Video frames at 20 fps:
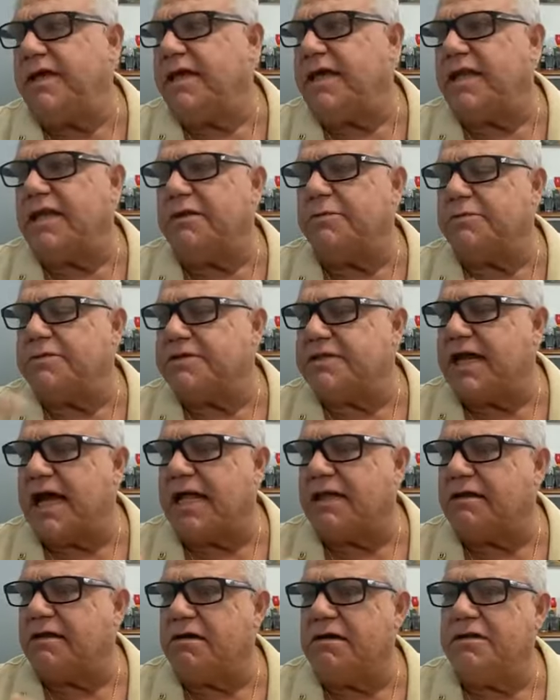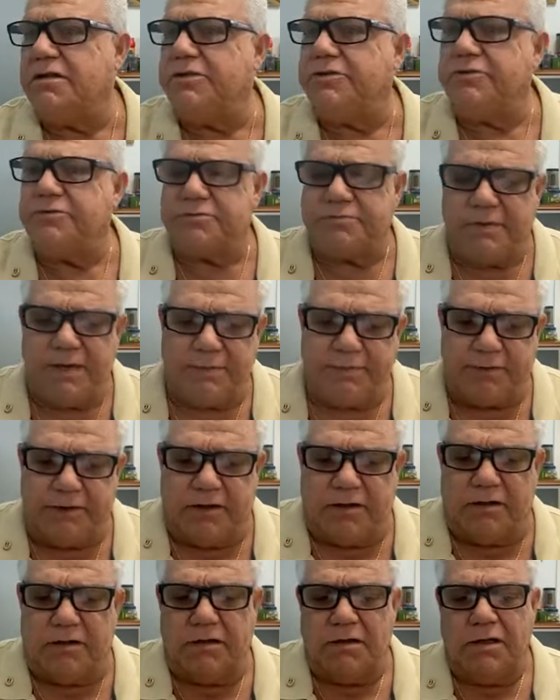week and there was an article in the
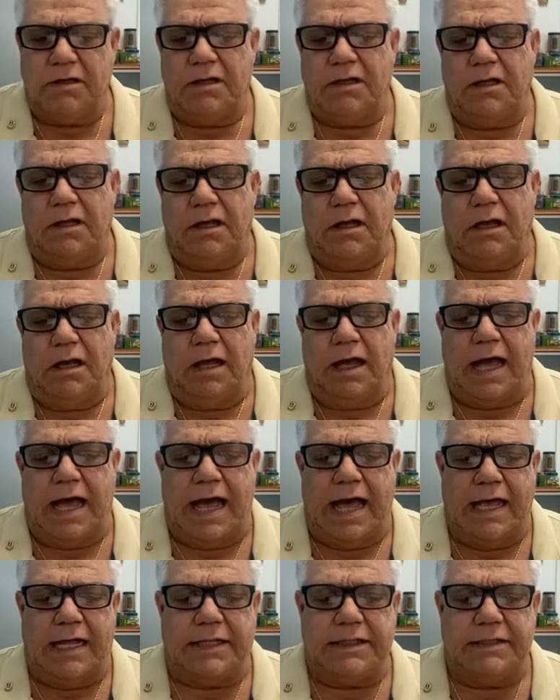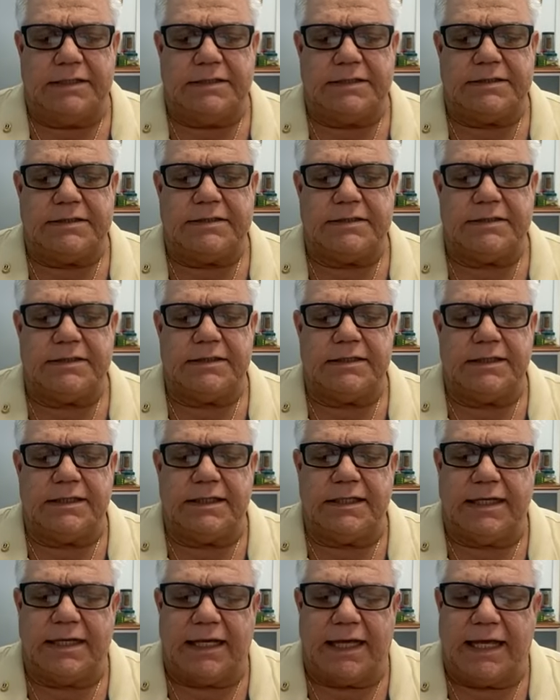newspaper and
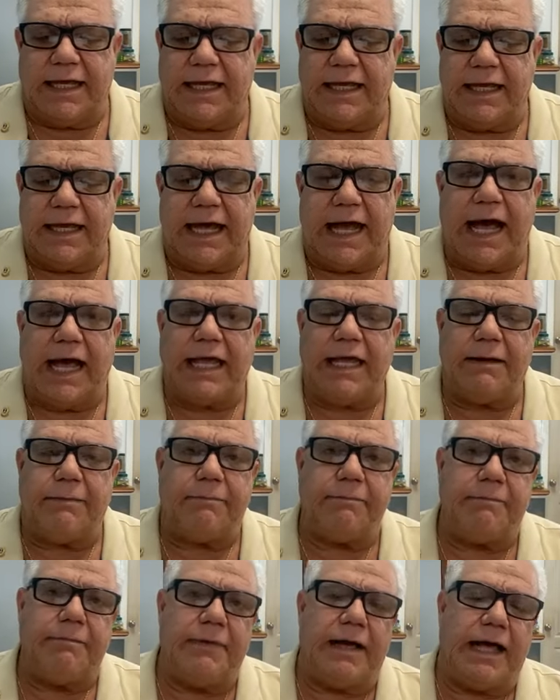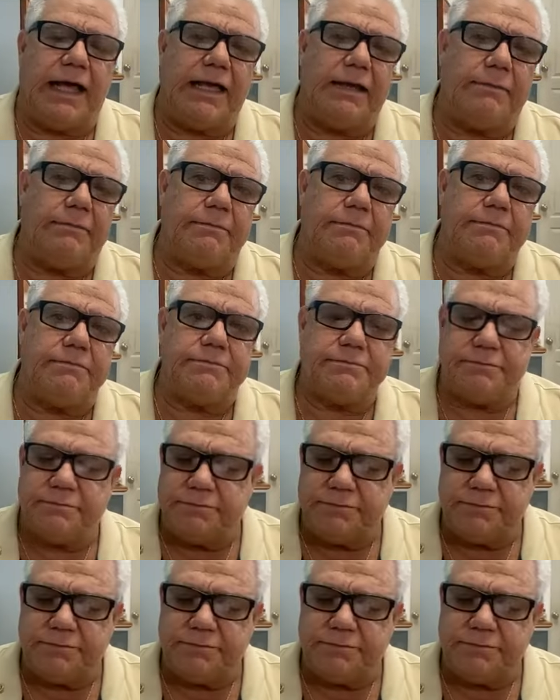I am, I am,